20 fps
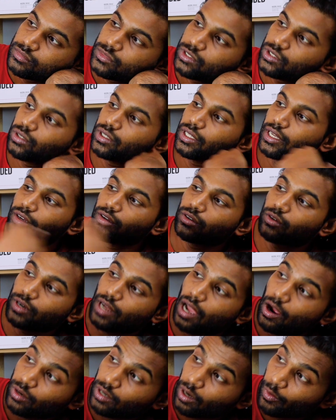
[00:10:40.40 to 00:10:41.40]
So they go
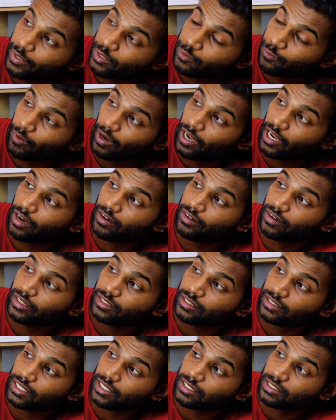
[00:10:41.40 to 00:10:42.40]
down. Now it's
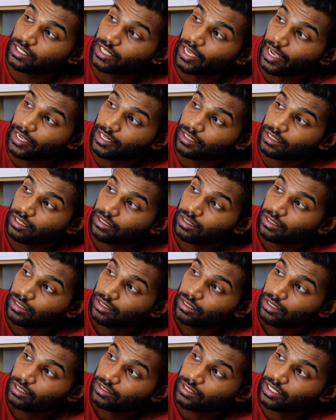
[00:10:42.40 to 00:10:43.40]
568,
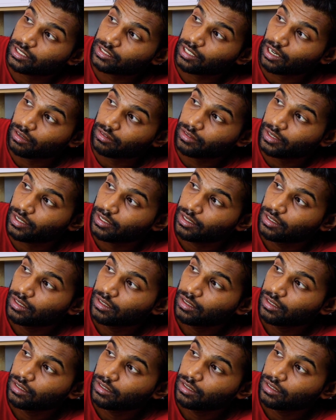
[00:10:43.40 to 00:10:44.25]
600.